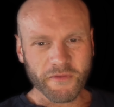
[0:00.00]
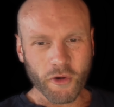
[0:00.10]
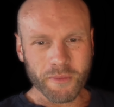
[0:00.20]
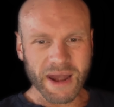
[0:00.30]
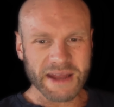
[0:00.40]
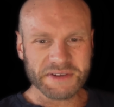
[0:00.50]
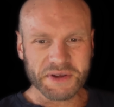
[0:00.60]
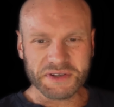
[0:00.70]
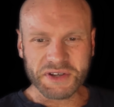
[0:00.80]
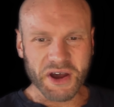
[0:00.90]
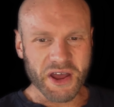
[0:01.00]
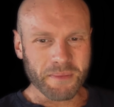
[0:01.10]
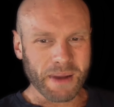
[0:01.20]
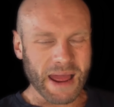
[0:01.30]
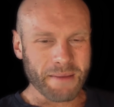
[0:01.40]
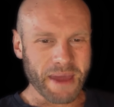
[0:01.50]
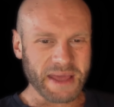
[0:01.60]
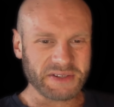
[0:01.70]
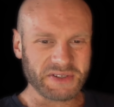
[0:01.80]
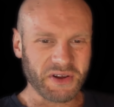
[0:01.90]
formulating a diet plan
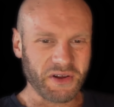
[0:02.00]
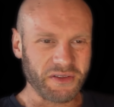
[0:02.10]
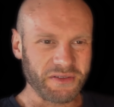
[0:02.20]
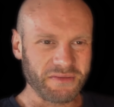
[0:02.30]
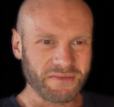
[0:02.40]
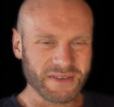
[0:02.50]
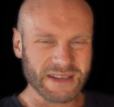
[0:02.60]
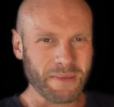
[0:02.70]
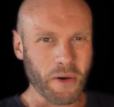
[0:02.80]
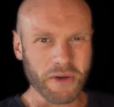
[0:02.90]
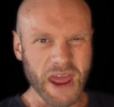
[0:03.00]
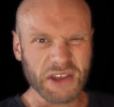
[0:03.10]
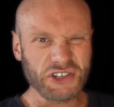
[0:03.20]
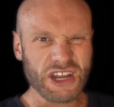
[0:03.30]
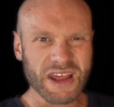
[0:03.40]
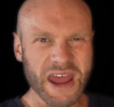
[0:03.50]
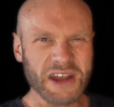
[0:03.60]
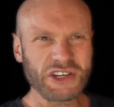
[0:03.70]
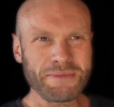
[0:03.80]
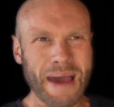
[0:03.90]
based on the same old energy,
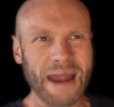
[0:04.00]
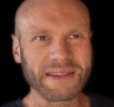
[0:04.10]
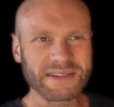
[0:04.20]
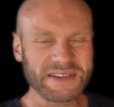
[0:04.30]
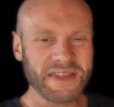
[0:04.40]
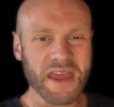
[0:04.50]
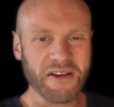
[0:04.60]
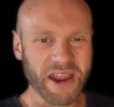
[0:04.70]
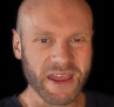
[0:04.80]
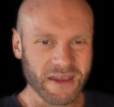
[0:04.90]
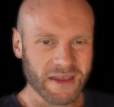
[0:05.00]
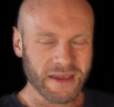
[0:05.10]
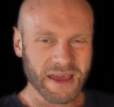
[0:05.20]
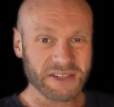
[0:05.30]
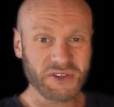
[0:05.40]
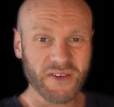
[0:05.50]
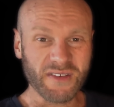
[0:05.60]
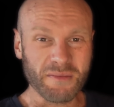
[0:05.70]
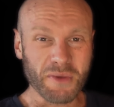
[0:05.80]
energy balance theory, it's not even a